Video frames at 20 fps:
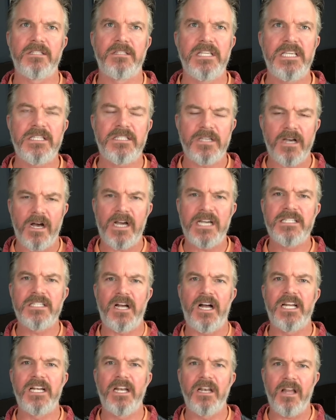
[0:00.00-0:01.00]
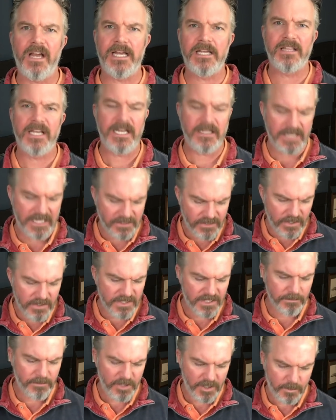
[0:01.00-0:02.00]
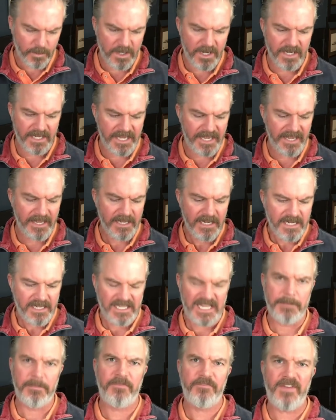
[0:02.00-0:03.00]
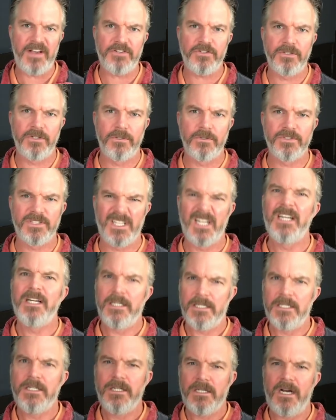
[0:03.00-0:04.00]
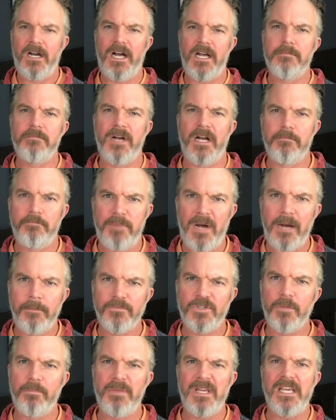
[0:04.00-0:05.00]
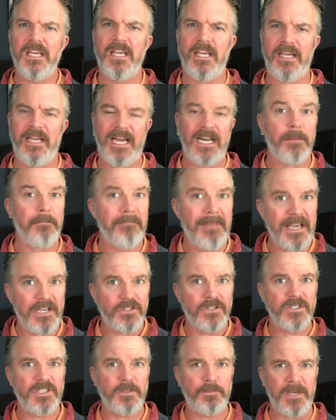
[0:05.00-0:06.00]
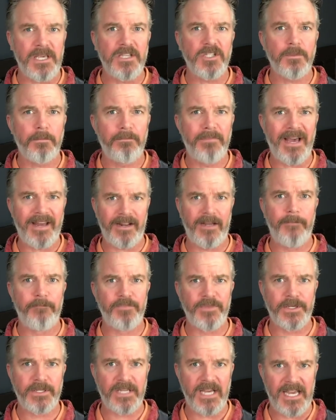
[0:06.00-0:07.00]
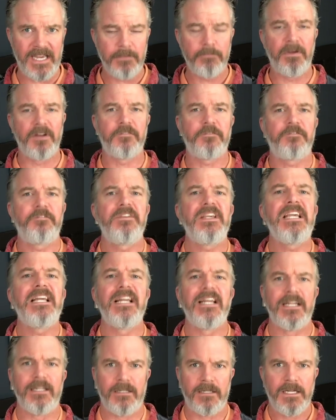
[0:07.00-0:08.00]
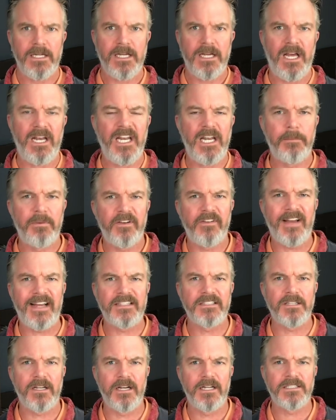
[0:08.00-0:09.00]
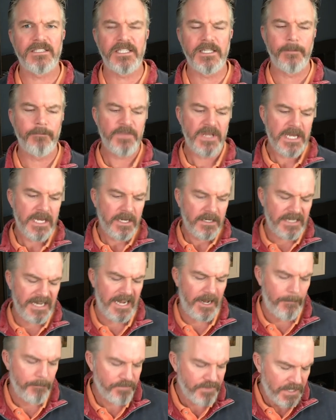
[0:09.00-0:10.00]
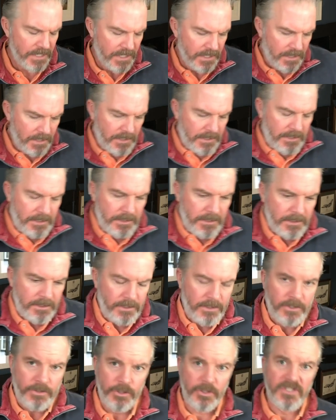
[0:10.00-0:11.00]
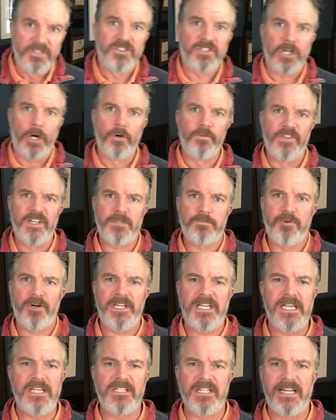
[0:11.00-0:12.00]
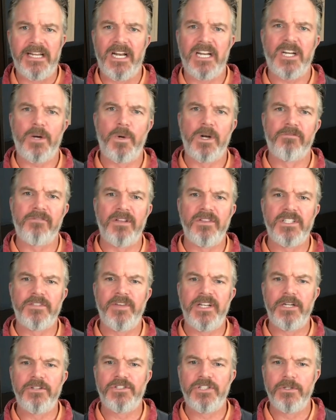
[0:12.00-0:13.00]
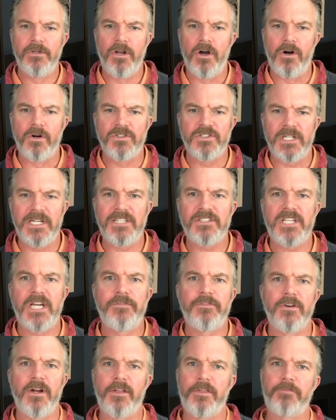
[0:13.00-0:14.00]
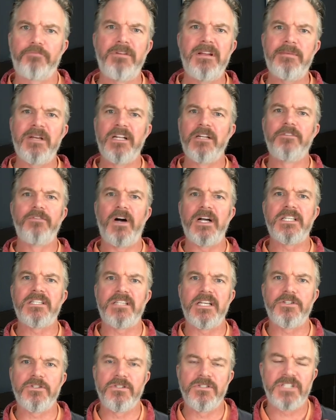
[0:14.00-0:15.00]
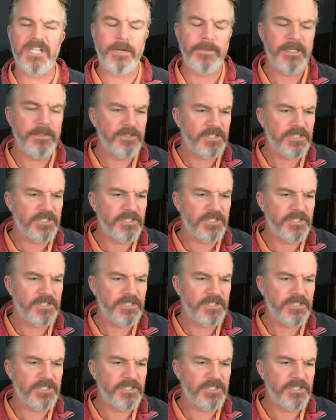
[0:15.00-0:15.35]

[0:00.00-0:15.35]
These guys, I like. They're doing some good work here. They're professionals. I'm pumped to be here. And it makes your speech better, okay, by feeling a little bit of anxiety. Now, you can solve this pretty easily, and I don't want to run this video too long, so let's go for a 3-minute advice session, shall we?